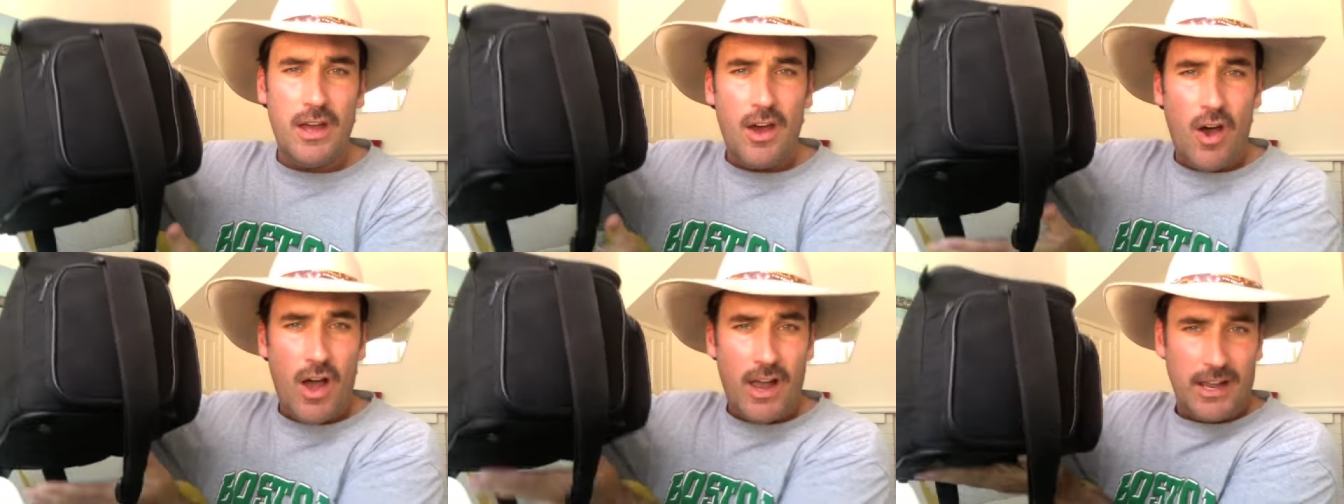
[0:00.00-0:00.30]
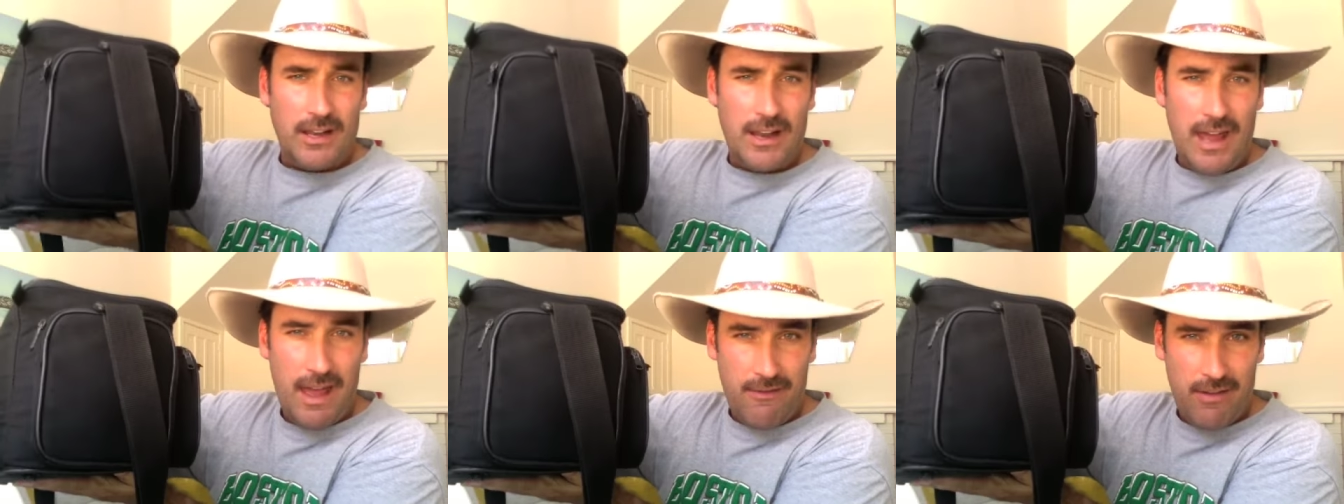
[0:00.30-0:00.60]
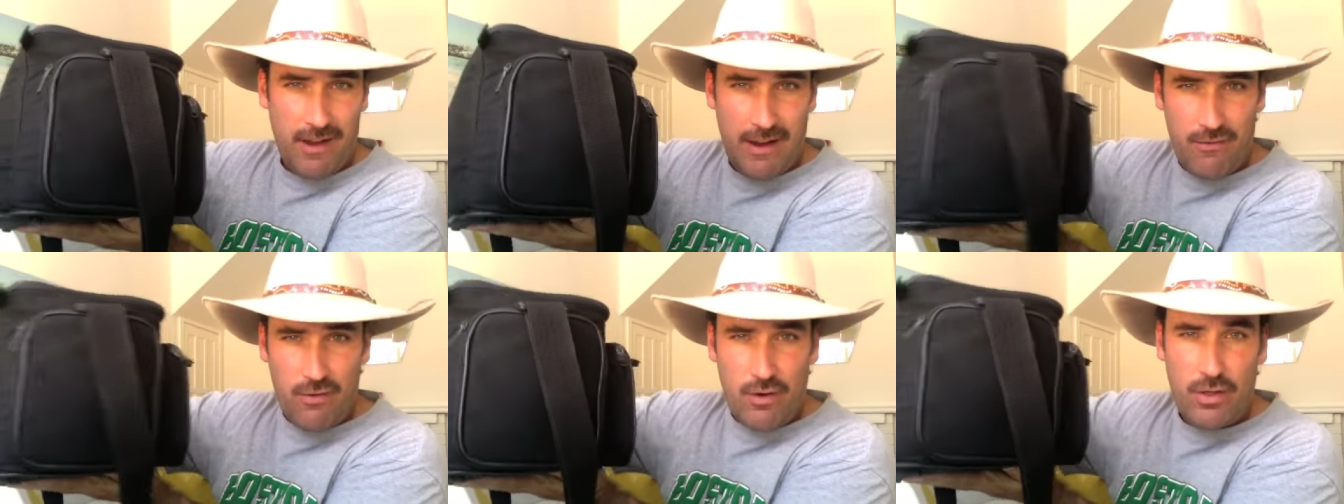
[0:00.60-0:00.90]
I can have
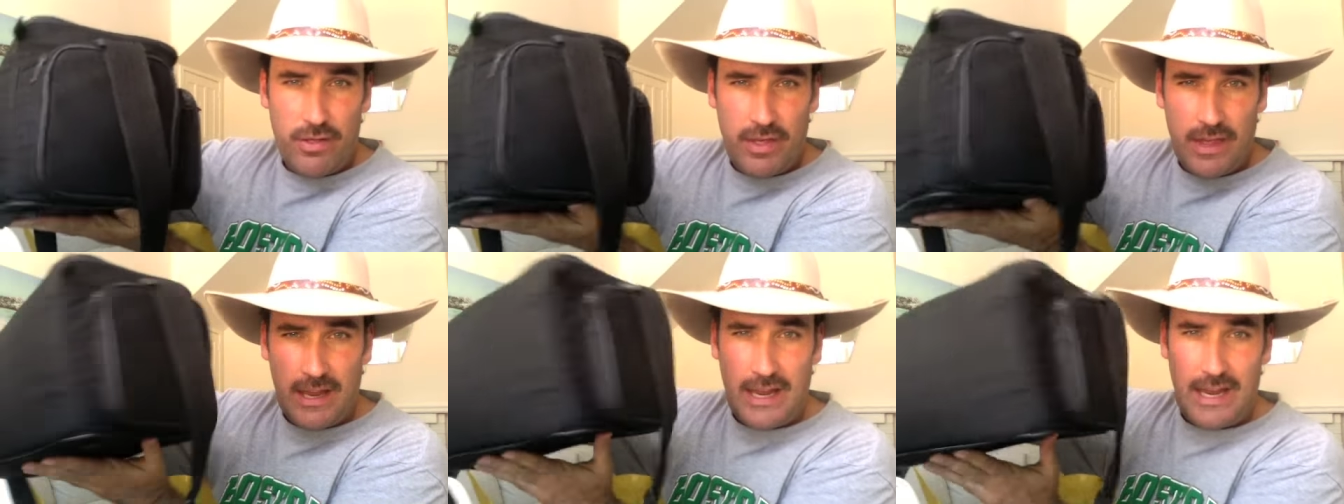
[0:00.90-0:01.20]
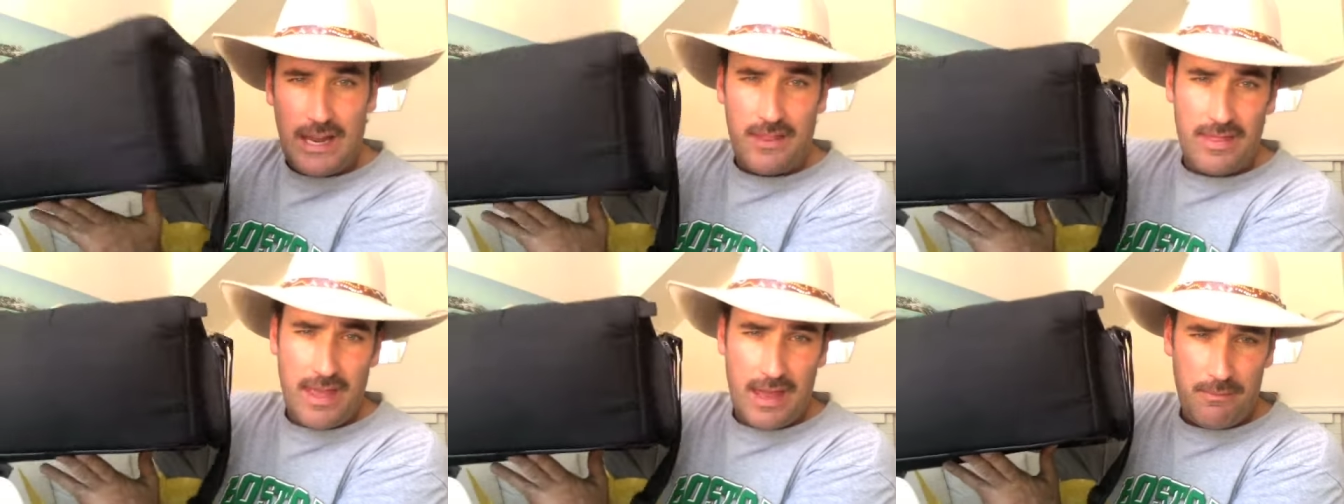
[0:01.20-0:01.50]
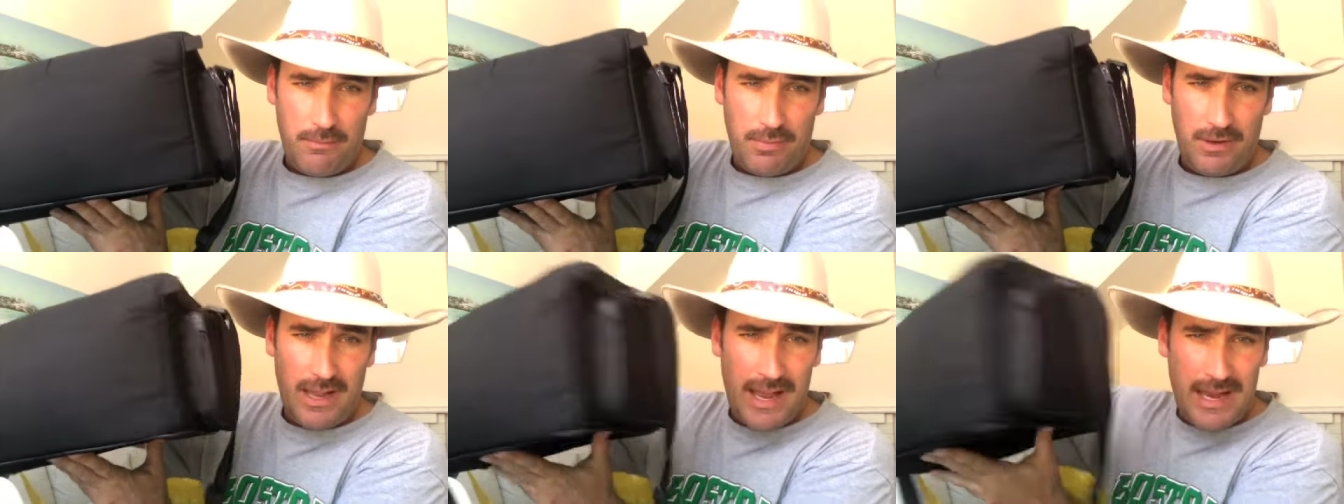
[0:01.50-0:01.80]
everything in
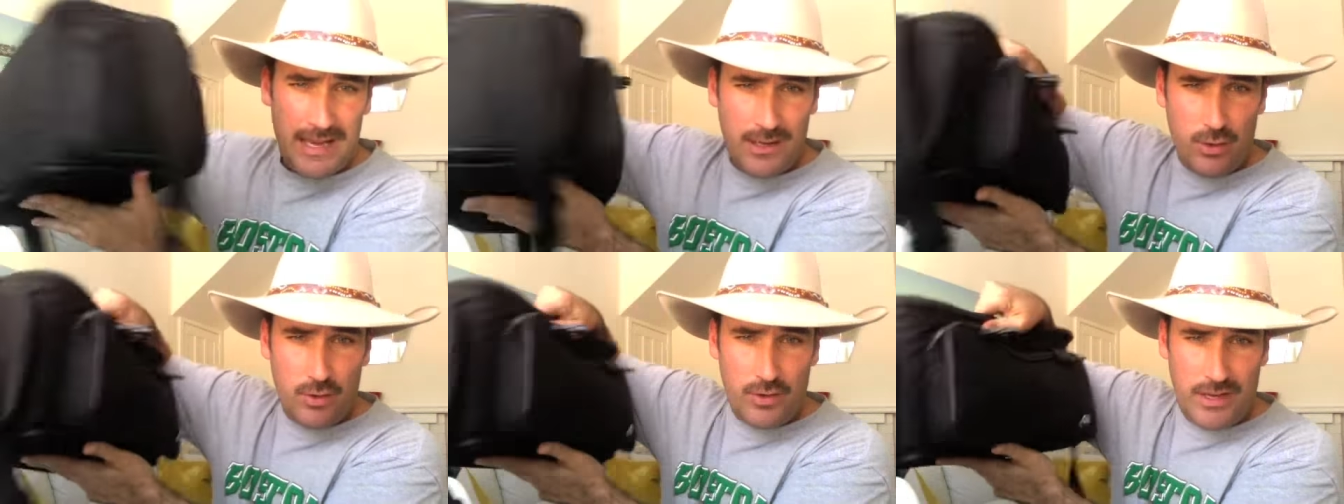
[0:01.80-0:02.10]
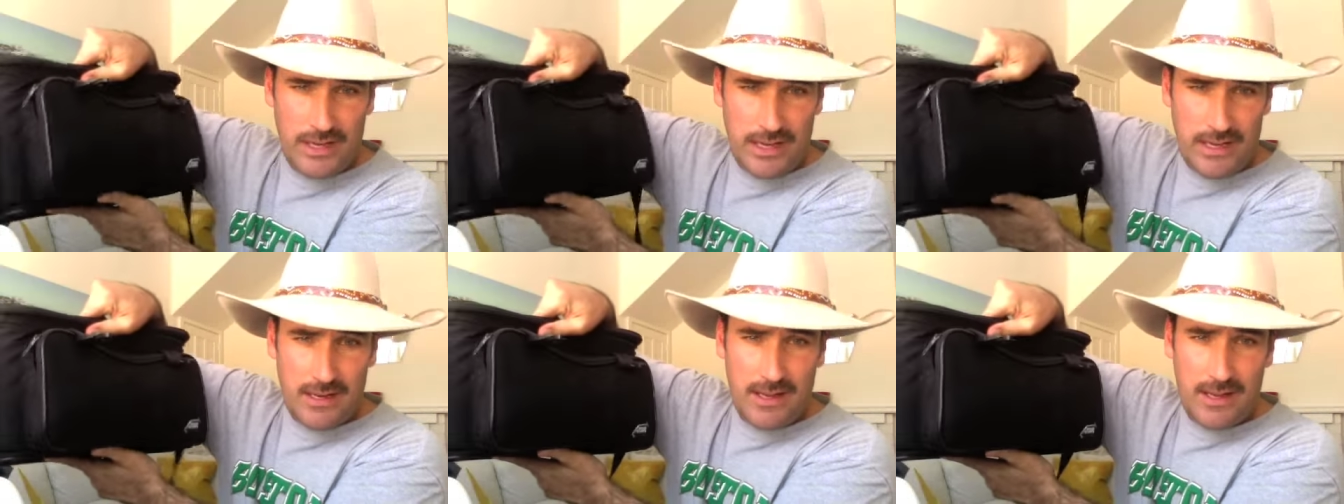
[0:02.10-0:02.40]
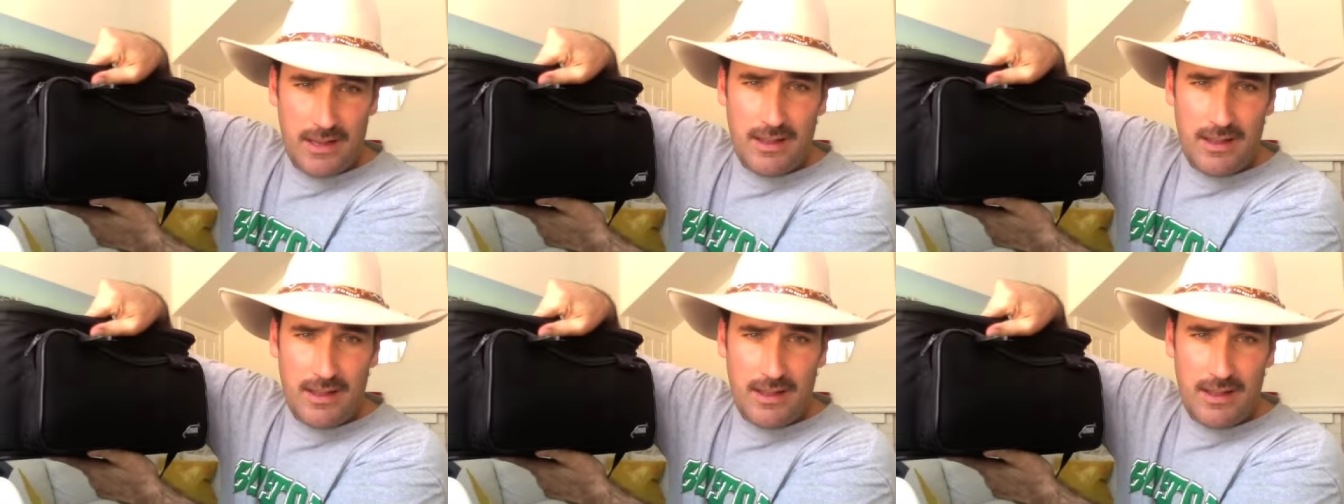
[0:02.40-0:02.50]
that plain looking